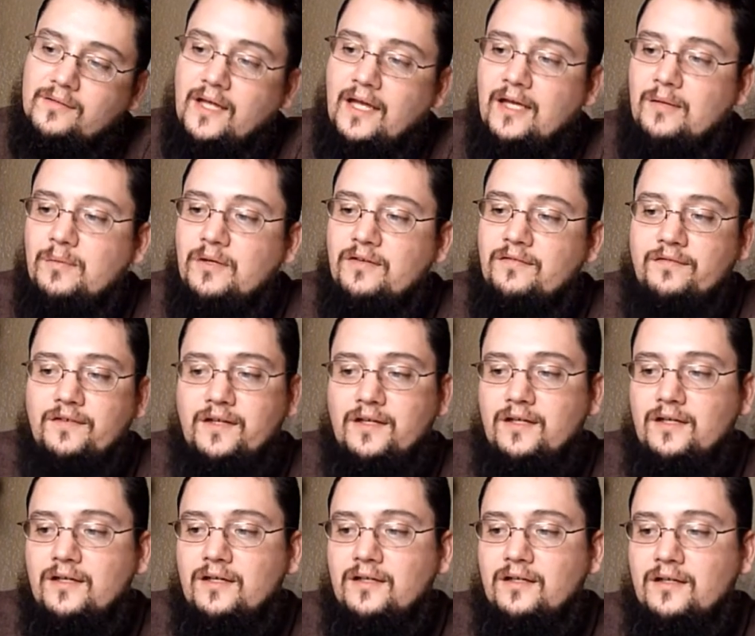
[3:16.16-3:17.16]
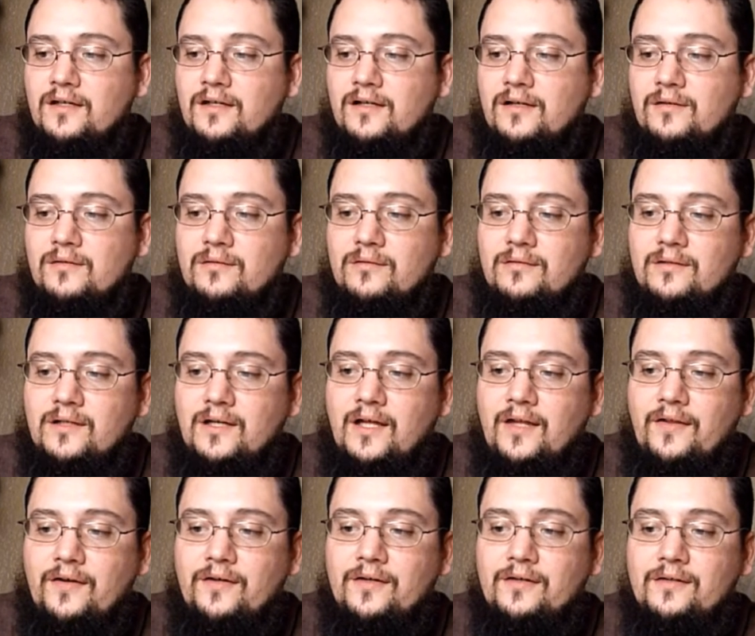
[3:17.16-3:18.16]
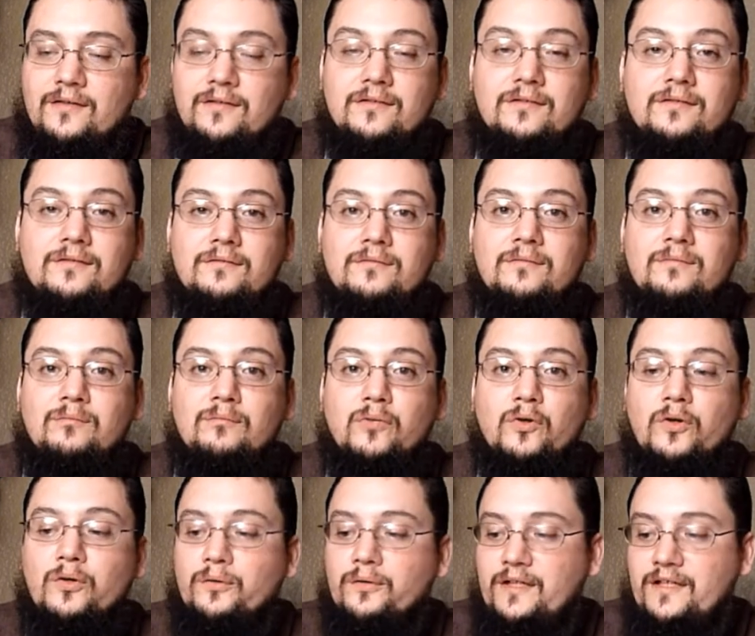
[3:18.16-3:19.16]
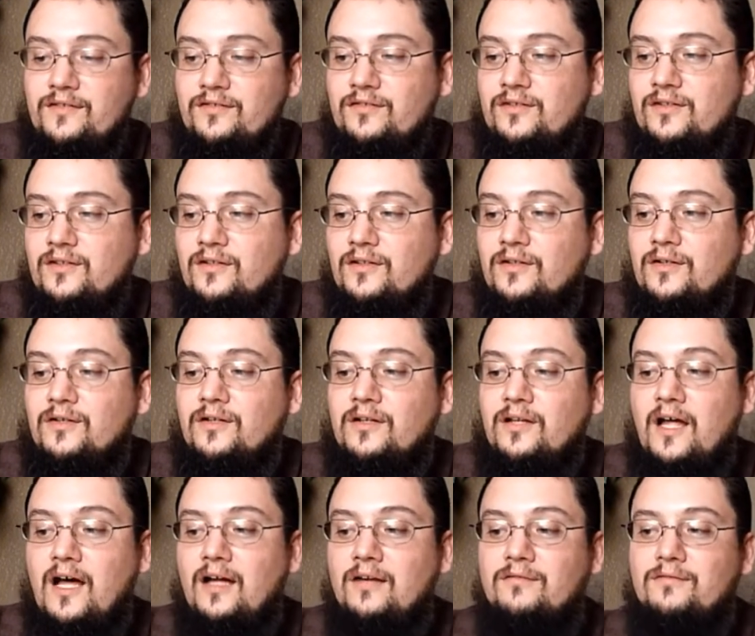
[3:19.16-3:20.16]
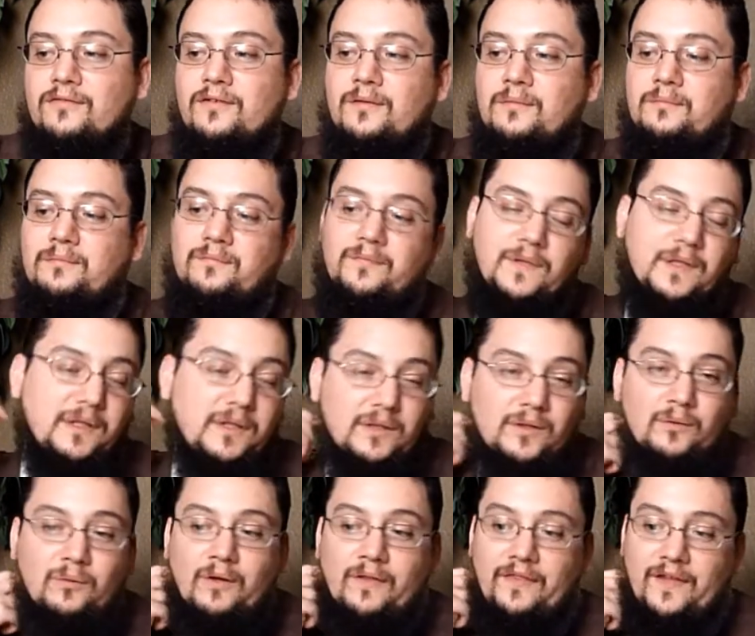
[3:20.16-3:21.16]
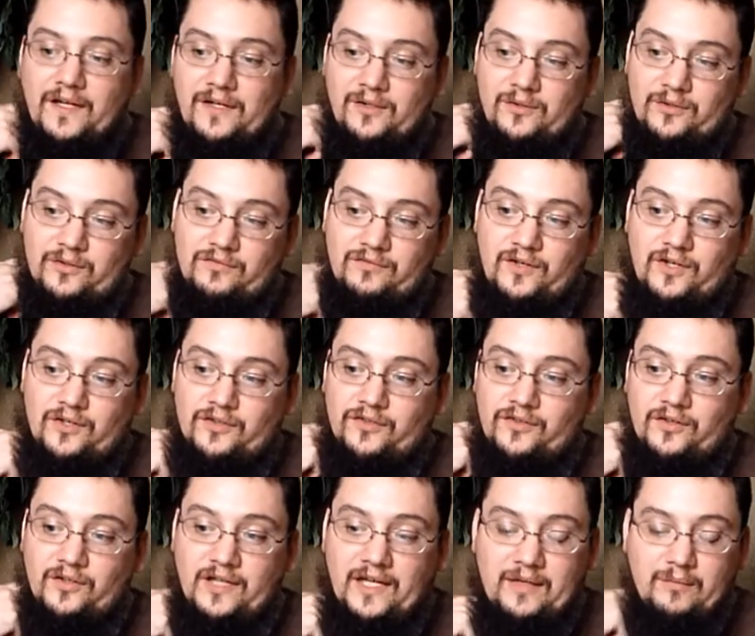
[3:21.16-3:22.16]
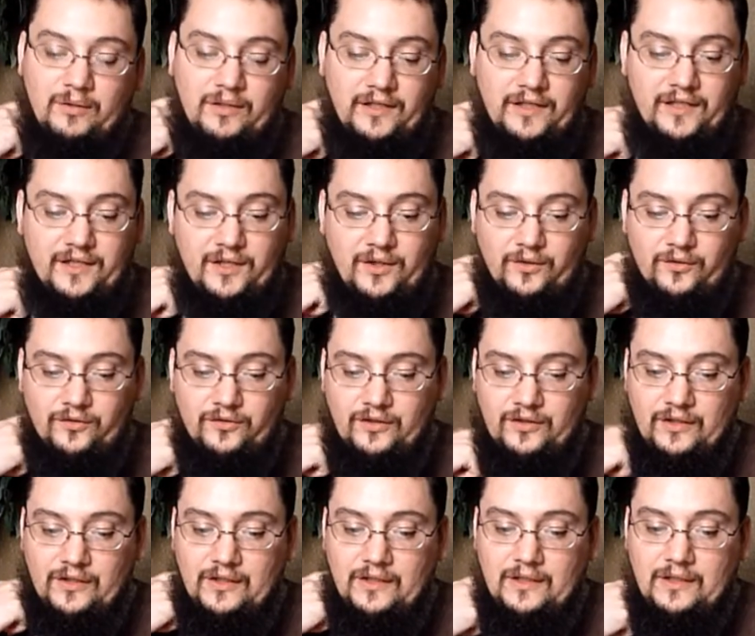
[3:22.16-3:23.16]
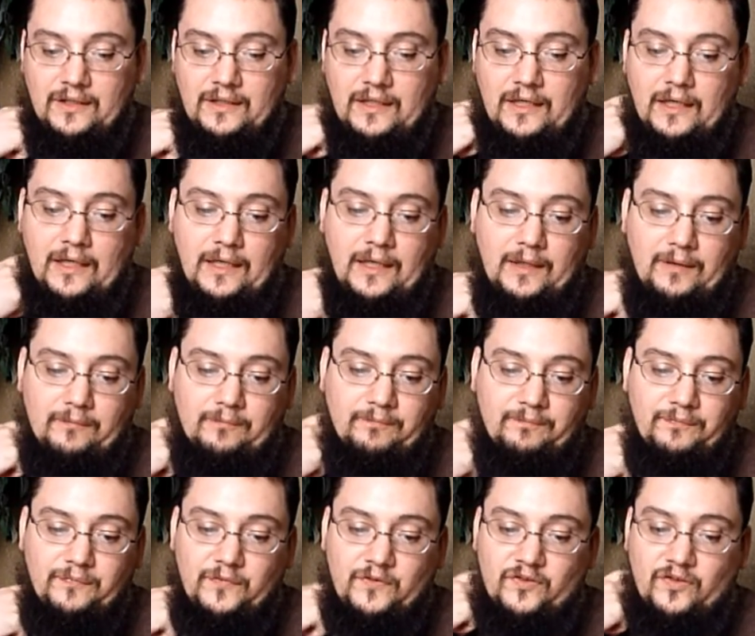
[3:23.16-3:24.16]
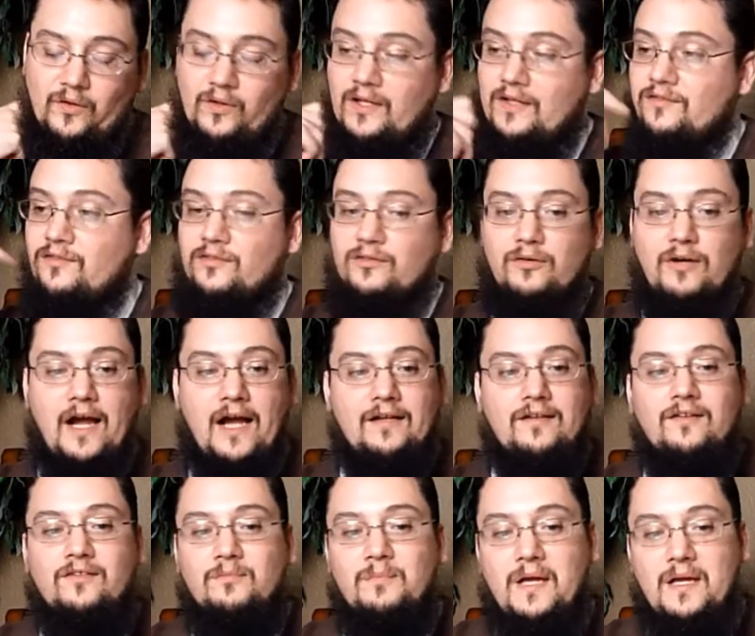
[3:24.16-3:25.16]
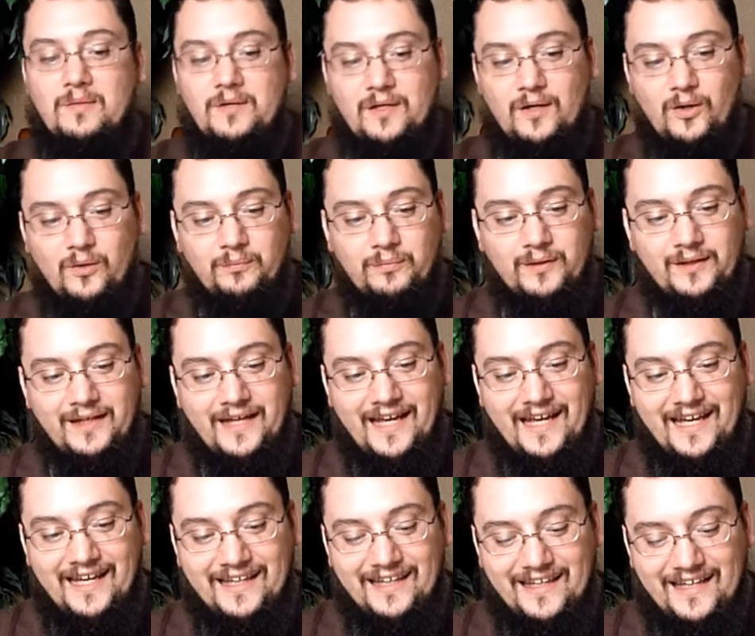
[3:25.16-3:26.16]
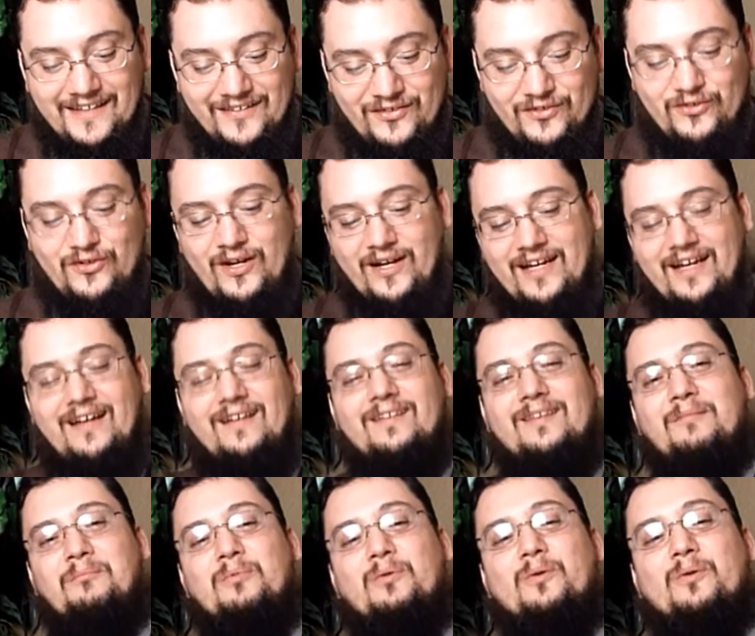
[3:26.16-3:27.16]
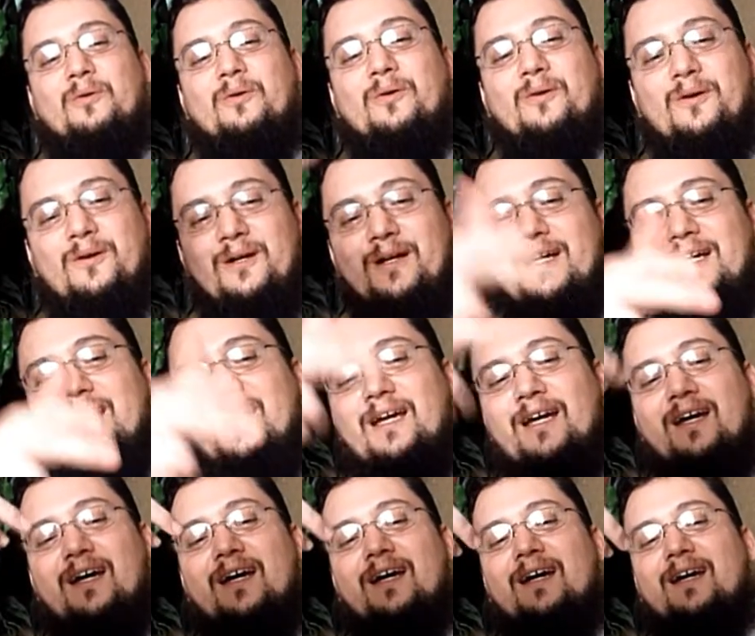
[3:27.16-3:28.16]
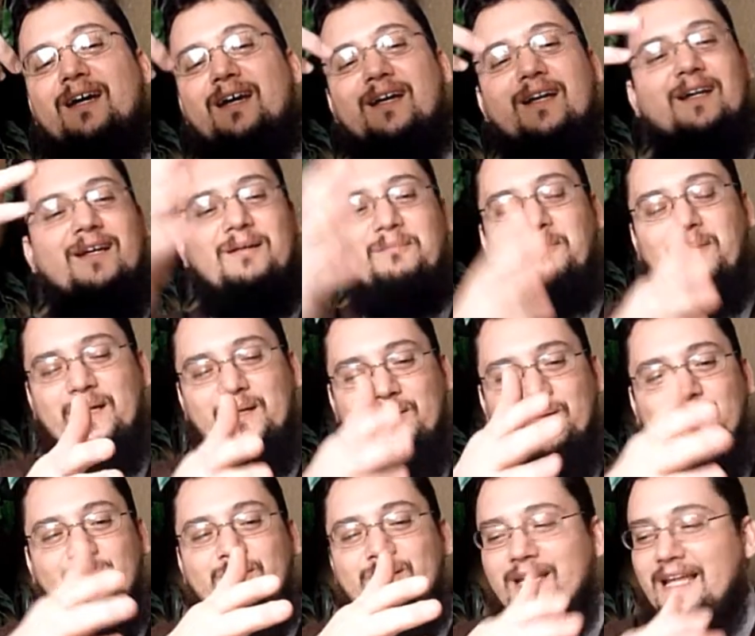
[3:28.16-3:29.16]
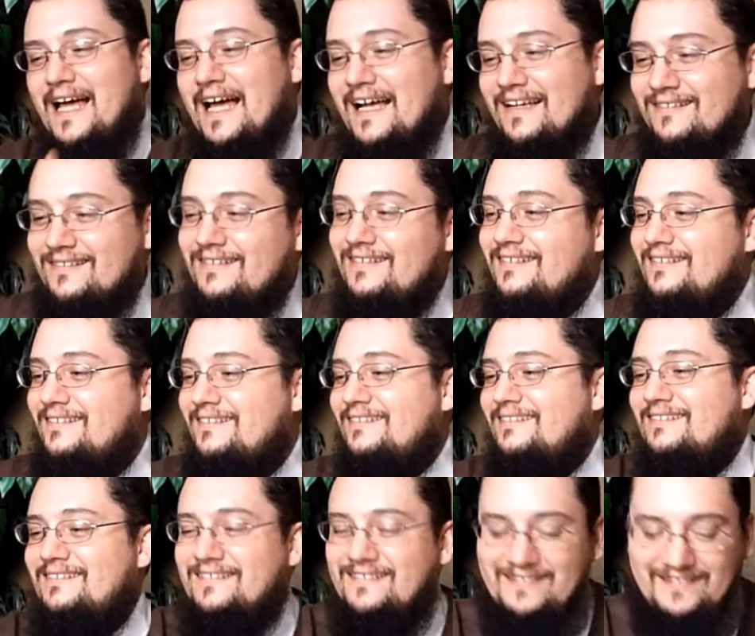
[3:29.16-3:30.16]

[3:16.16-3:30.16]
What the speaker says: ABV. You know, other breweries could learn a lot from what they do as far as their labeling goes. So let's crack this baby open and let's check out the pour. My new glasses.